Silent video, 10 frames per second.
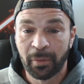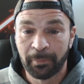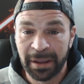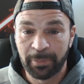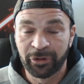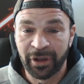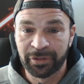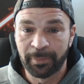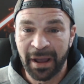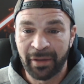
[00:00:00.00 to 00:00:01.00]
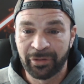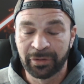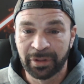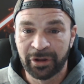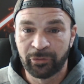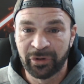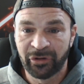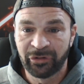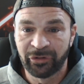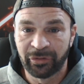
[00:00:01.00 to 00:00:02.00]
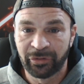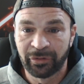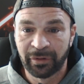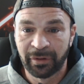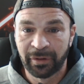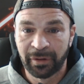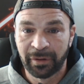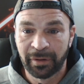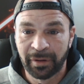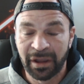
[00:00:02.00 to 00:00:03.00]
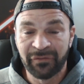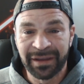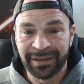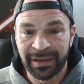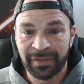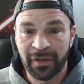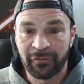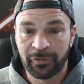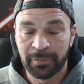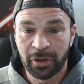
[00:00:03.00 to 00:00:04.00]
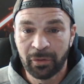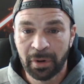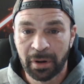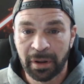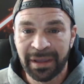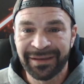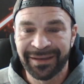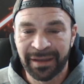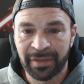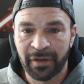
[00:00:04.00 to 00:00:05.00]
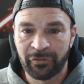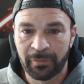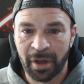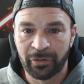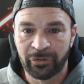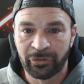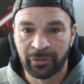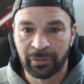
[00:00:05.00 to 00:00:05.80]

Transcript: people take the path of the least resistance. If he can get that from you, he can get that from others.